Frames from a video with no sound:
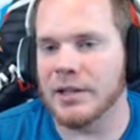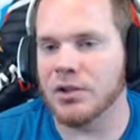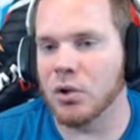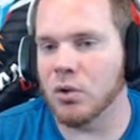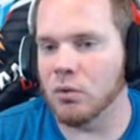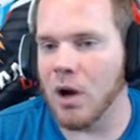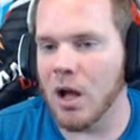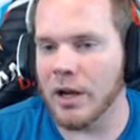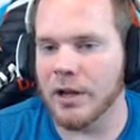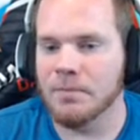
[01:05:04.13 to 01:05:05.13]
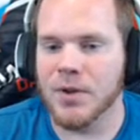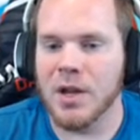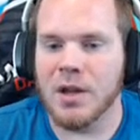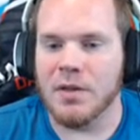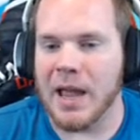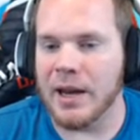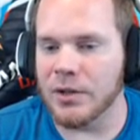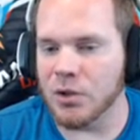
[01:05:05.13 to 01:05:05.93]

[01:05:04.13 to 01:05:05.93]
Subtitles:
Turtle Rock. That is